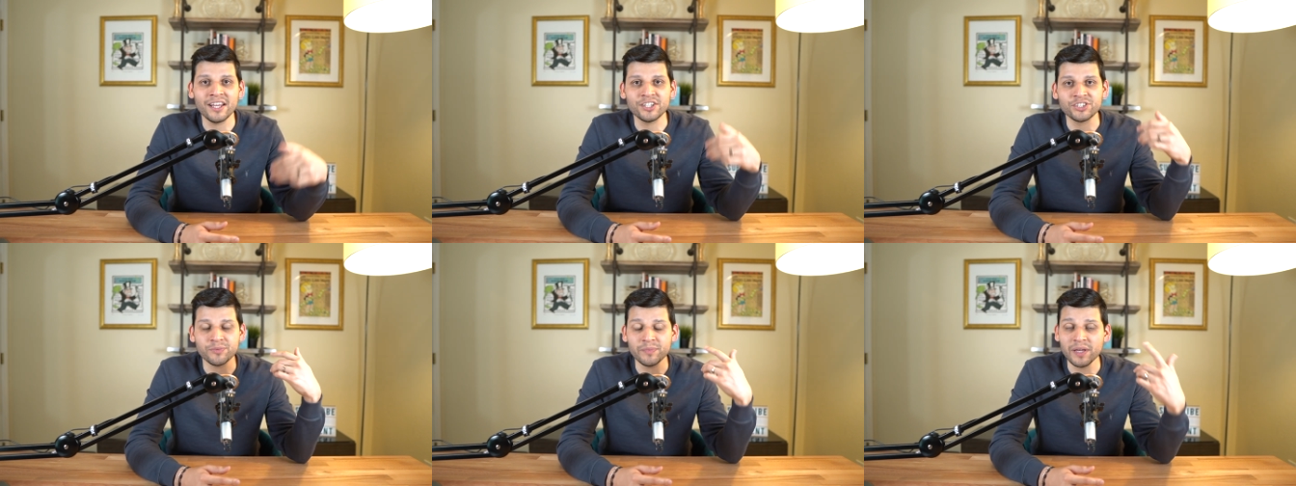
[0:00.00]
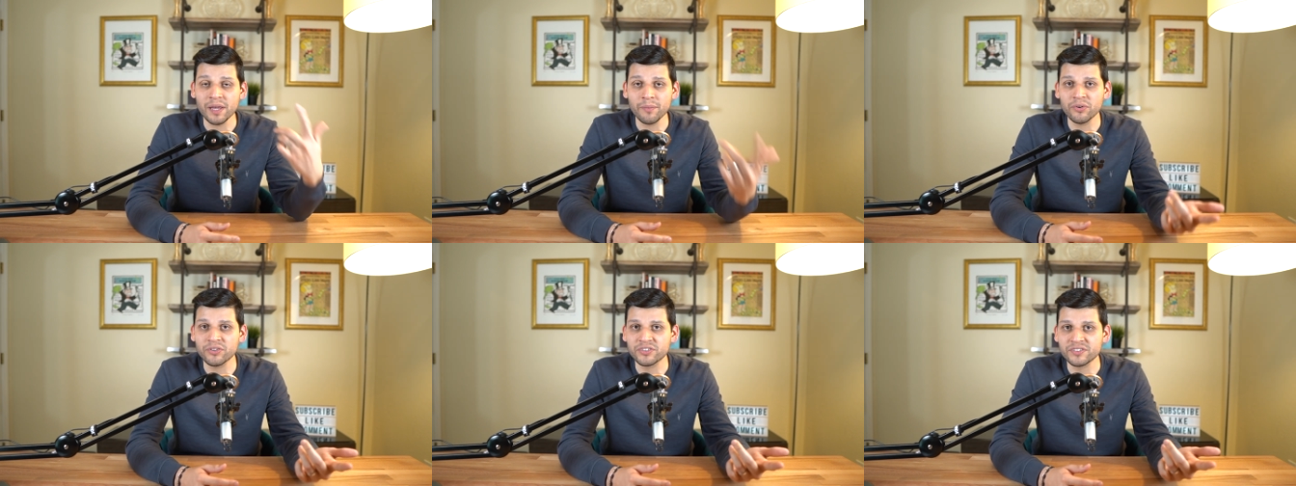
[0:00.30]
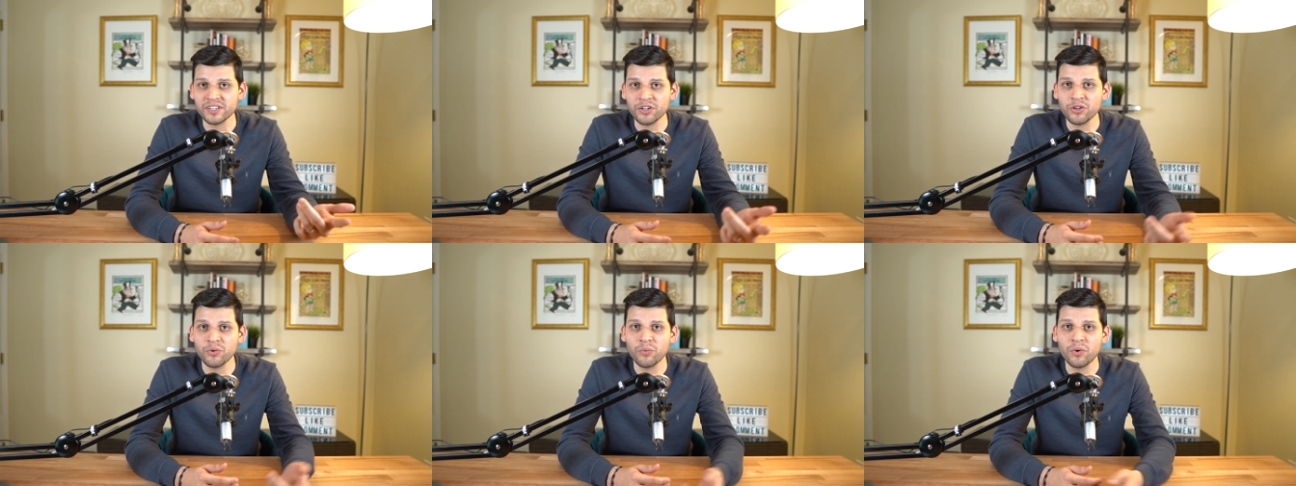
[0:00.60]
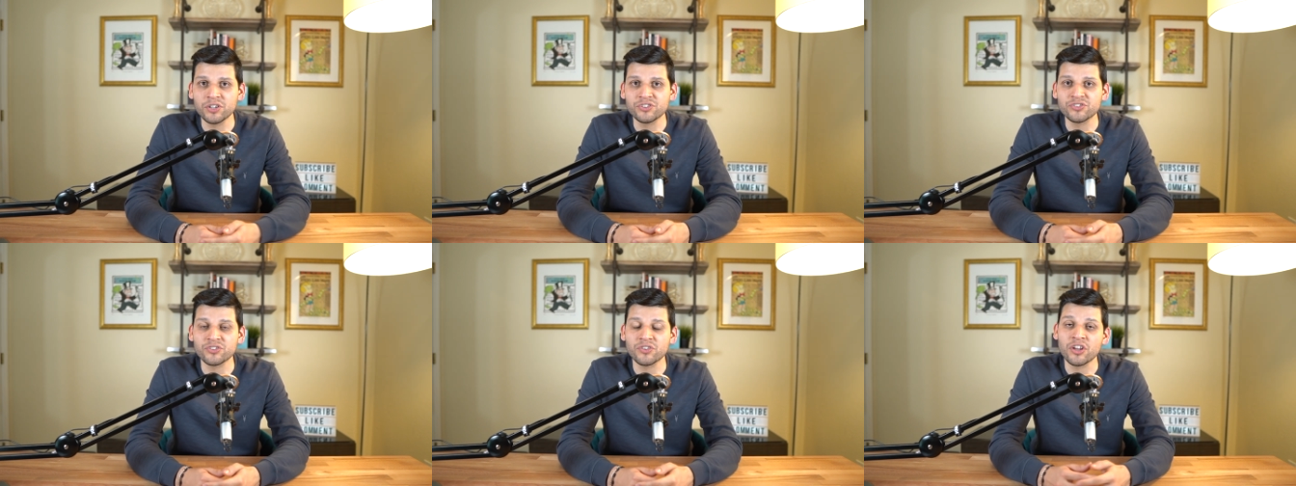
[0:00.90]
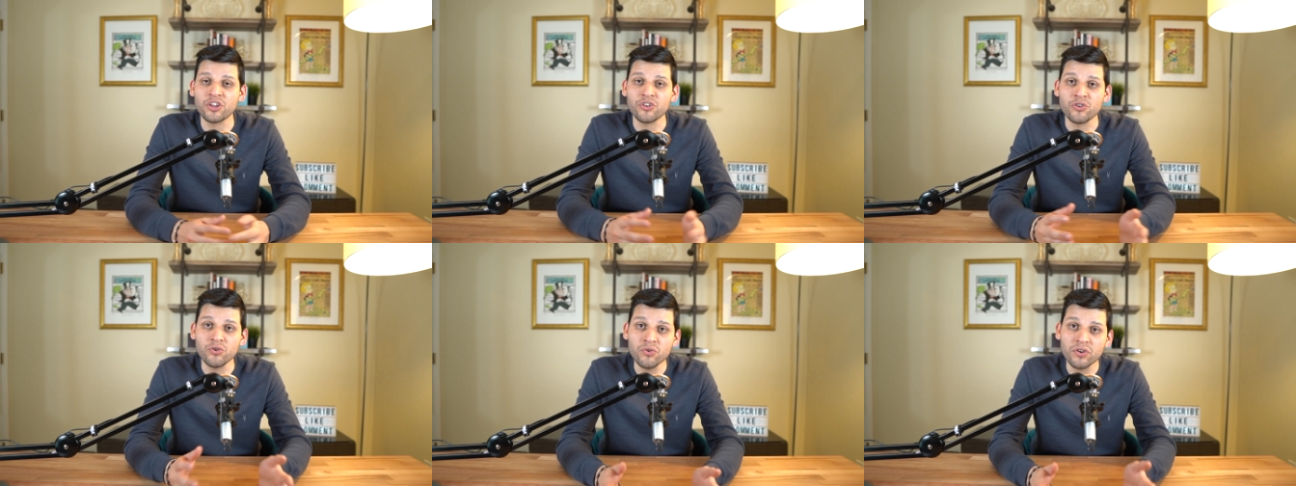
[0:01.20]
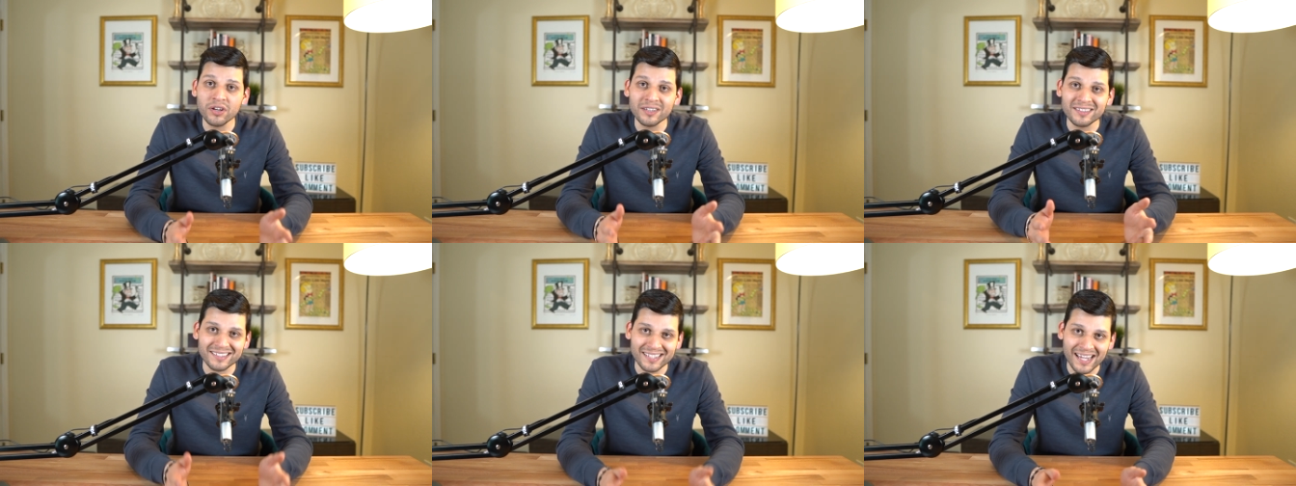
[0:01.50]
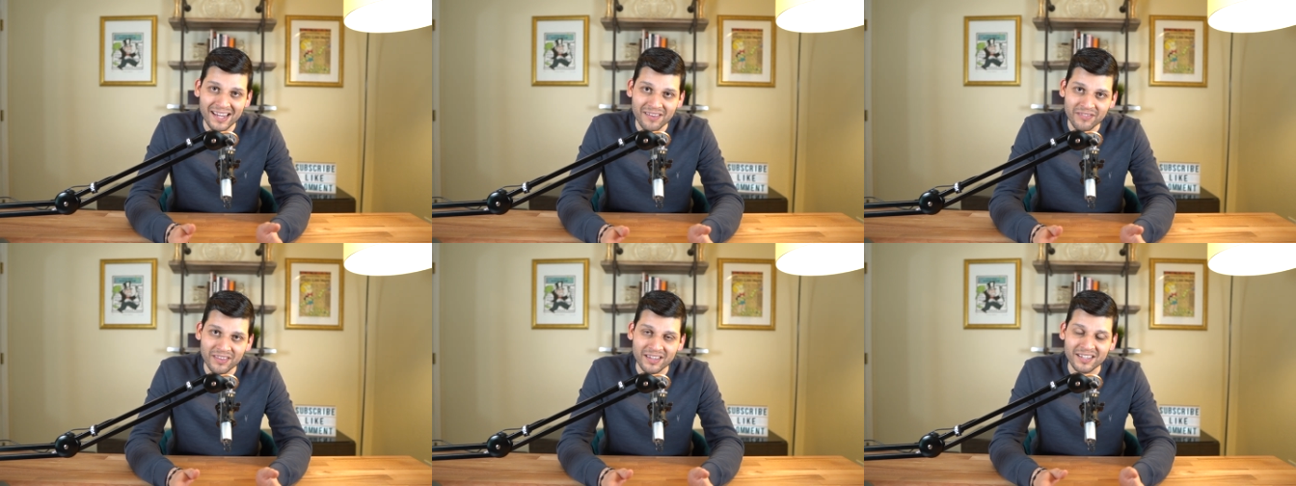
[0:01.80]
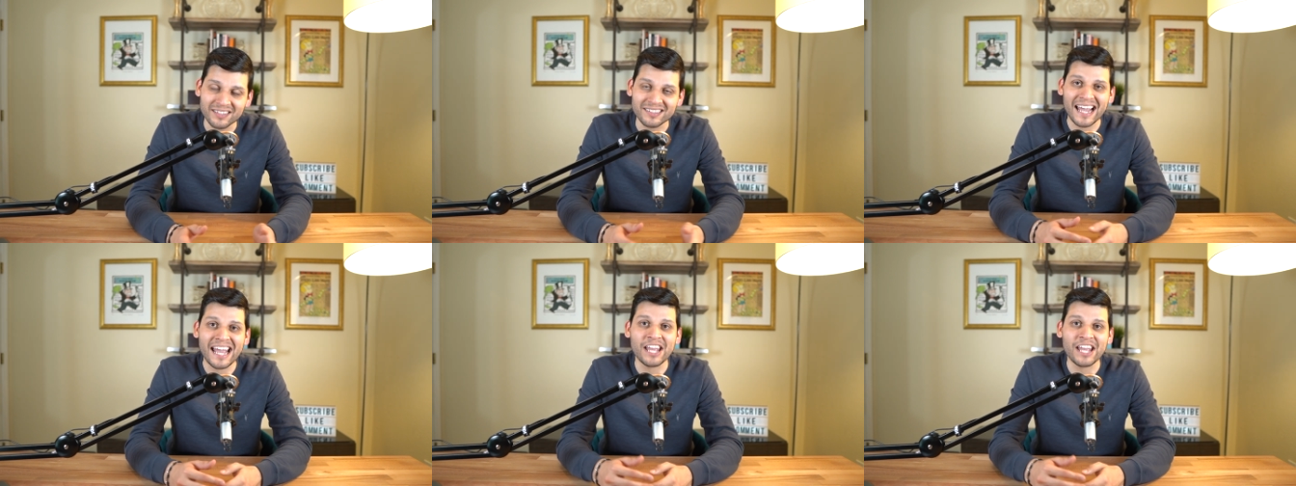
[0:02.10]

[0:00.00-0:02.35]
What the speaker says: and should be able to send you one so that you can save this